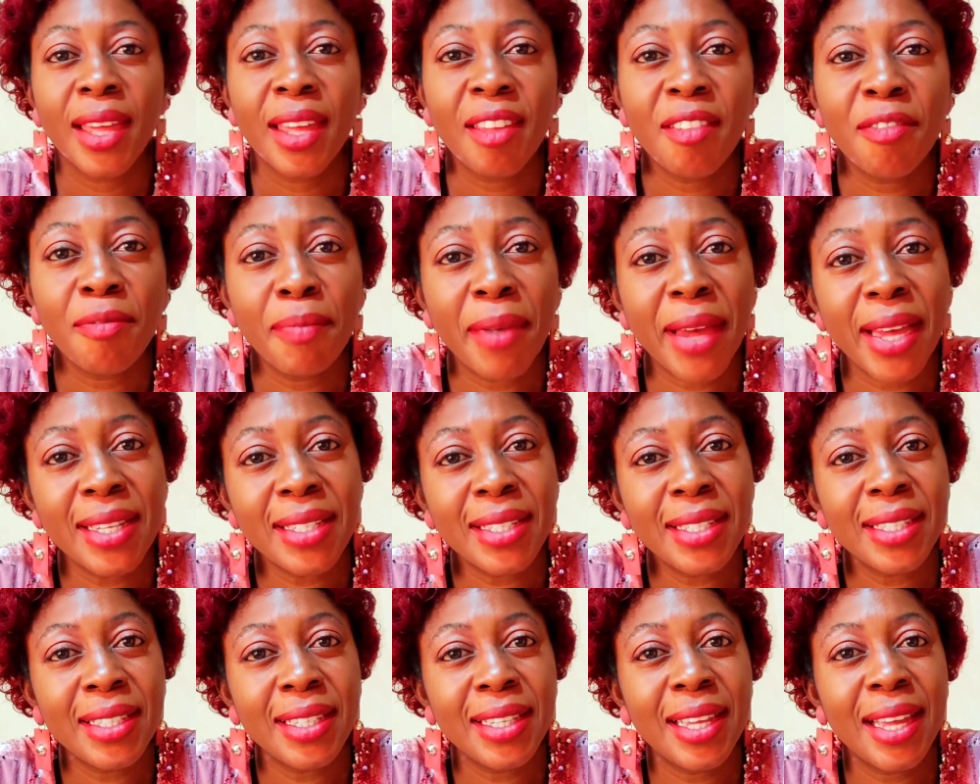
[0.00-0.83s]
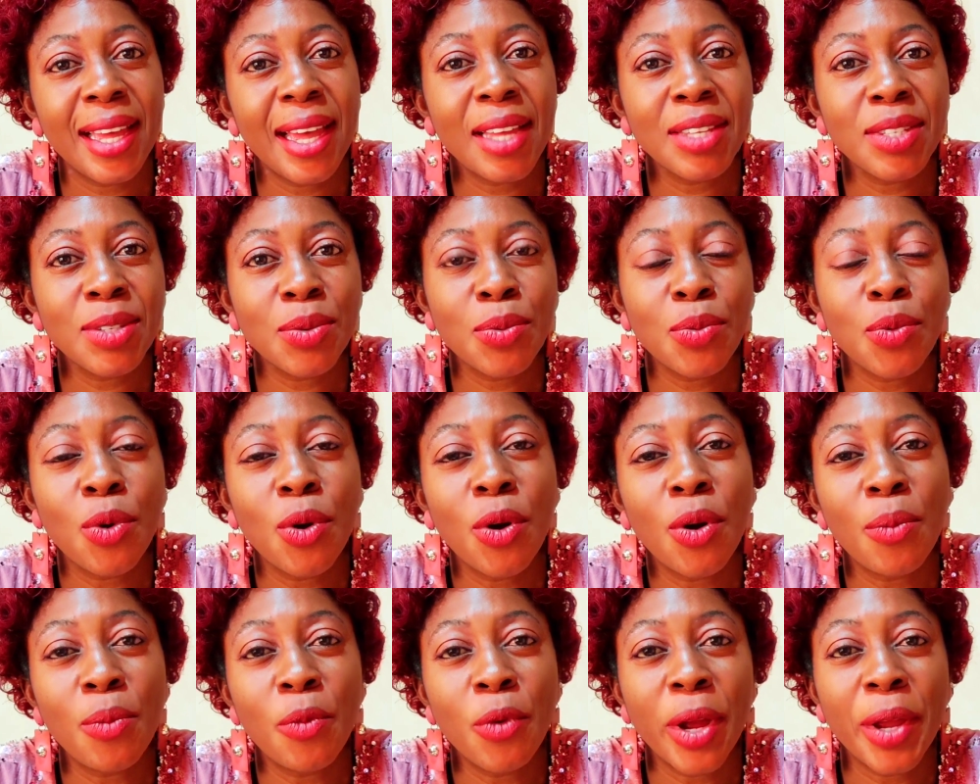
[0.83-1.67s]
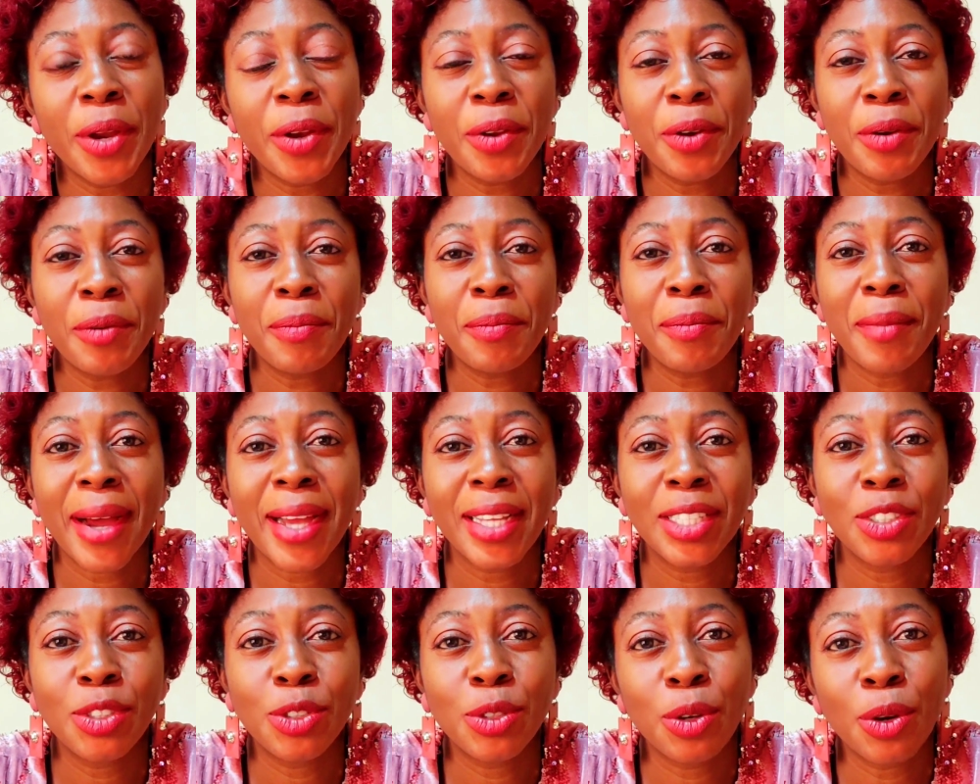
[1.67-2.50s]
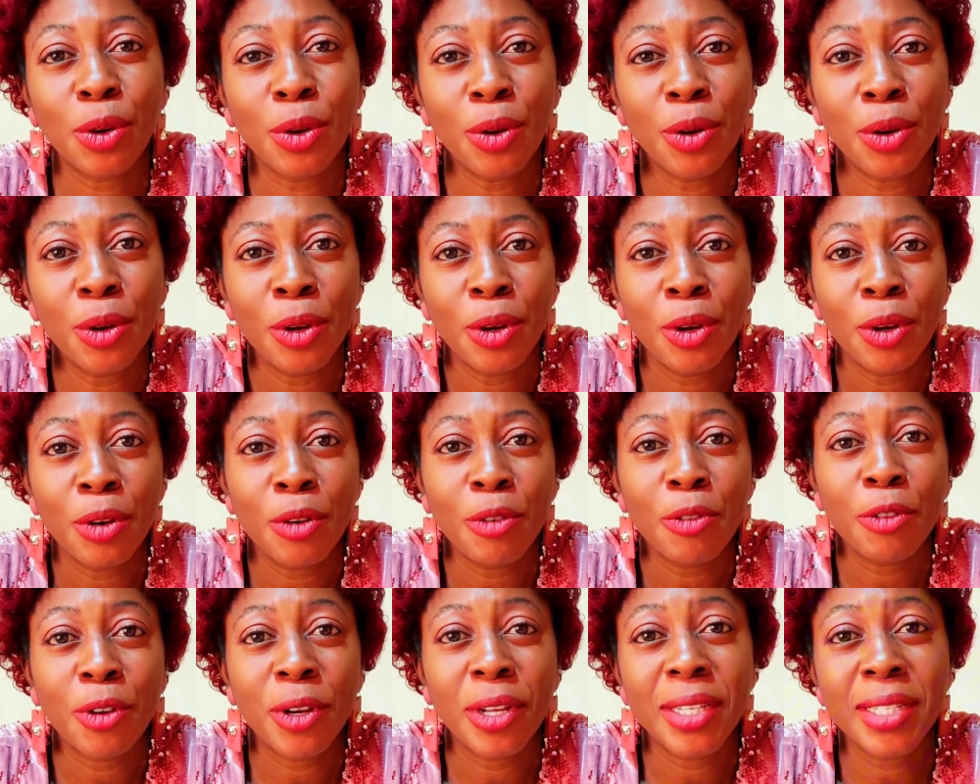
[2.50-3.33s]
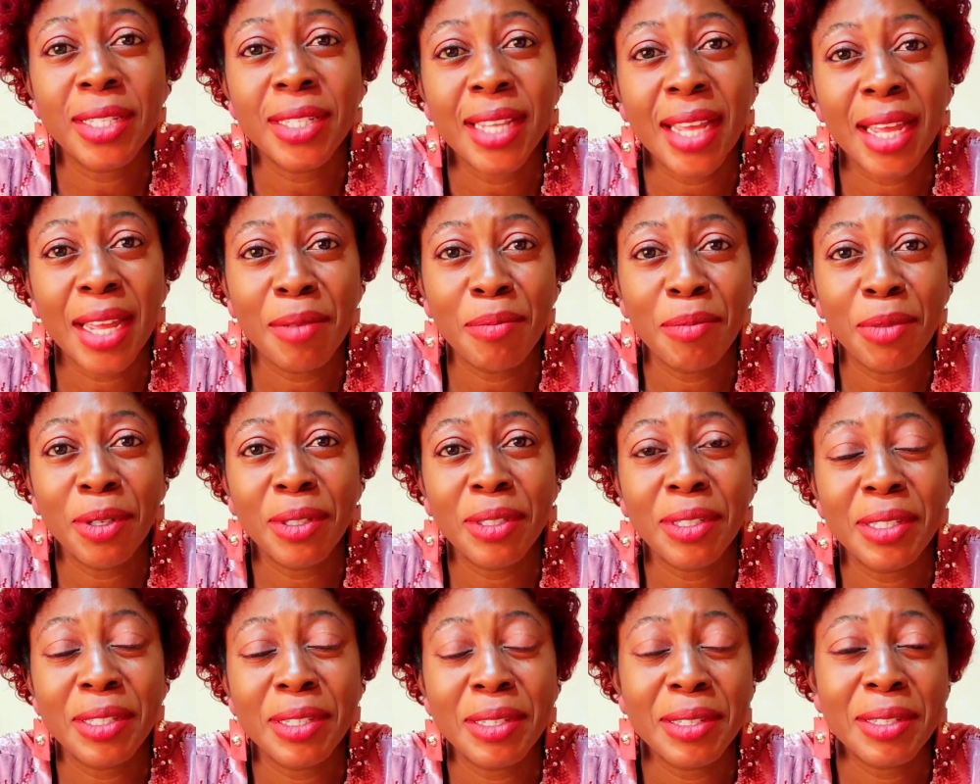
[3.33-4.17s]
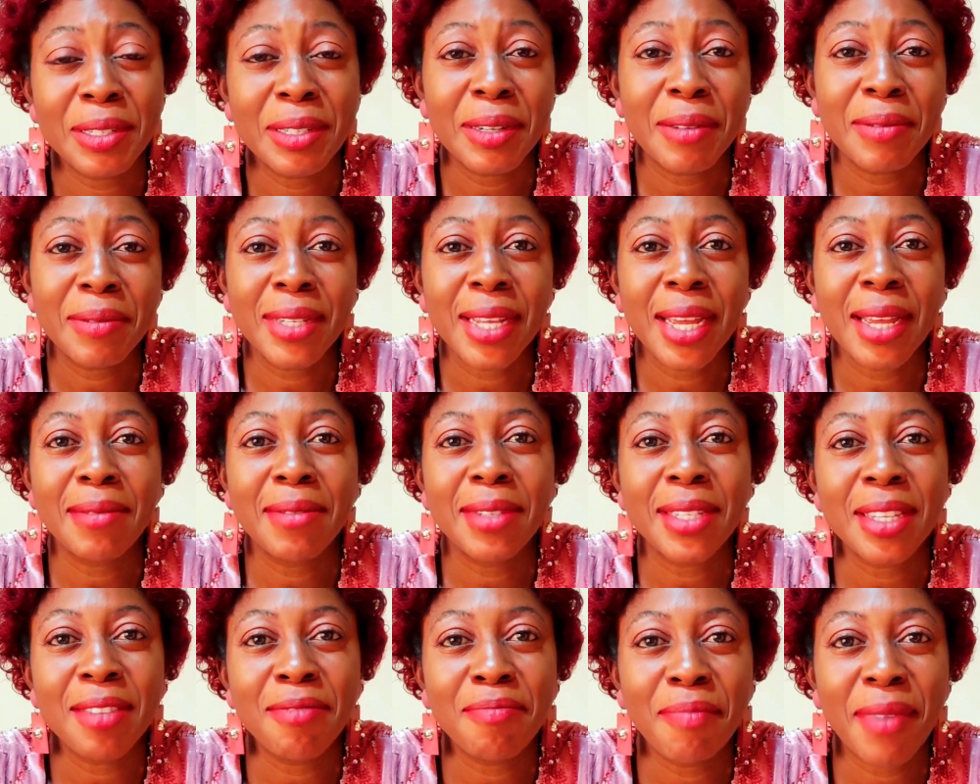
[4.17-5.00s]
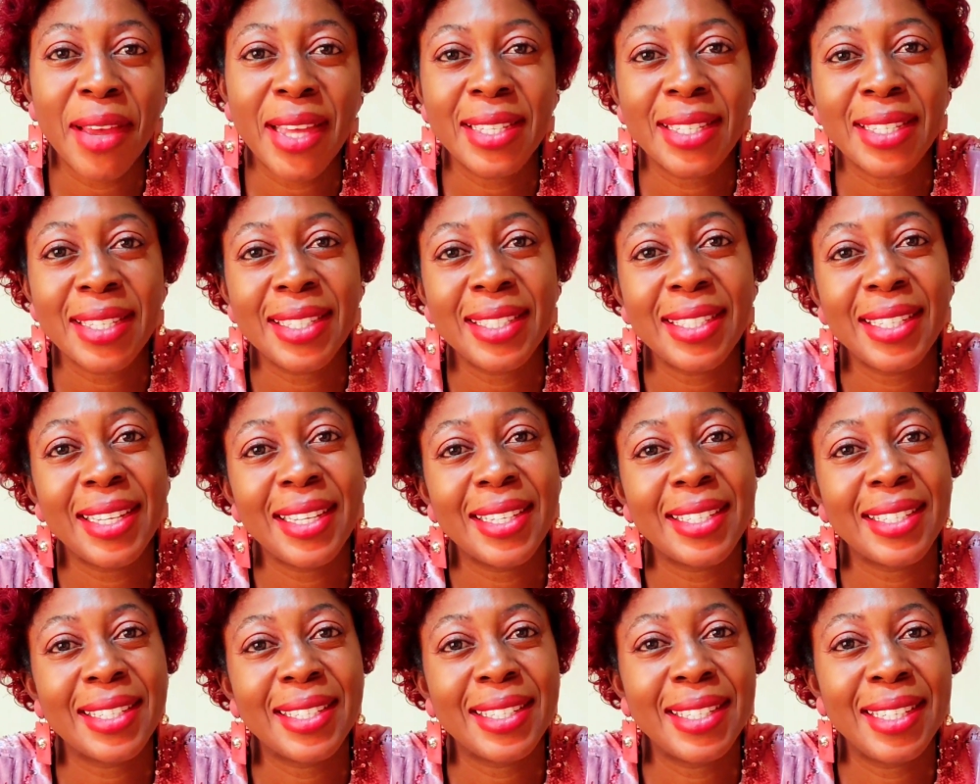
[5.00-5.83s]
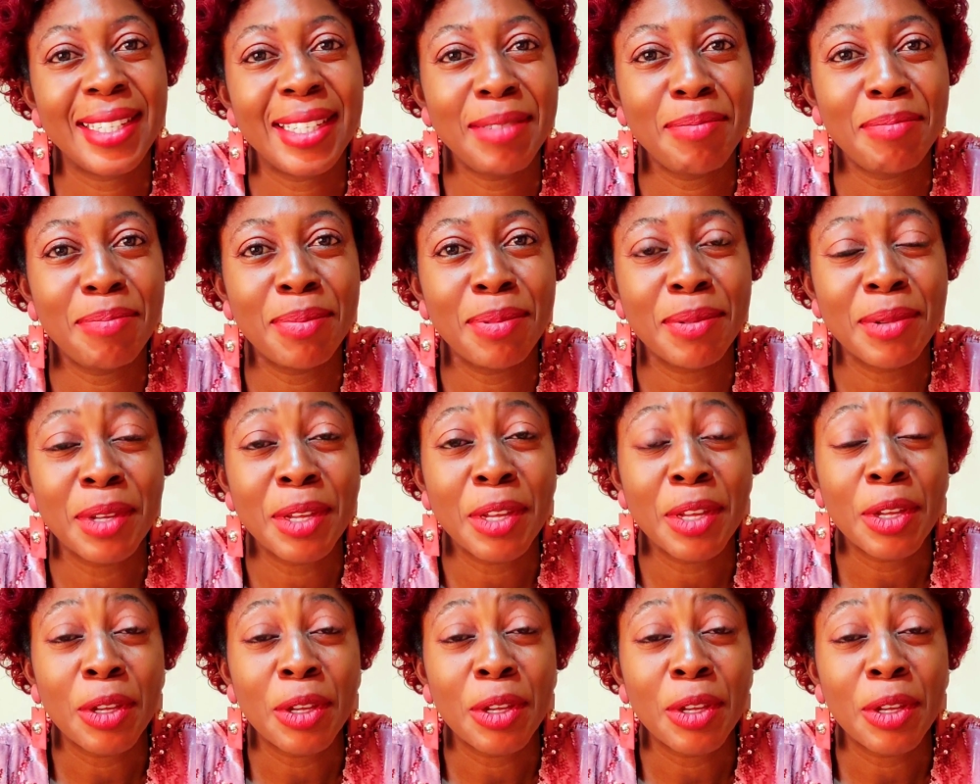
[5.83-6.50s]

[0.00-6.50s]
If person gets worm where don't mature for inside body, sometimes if person they sleep,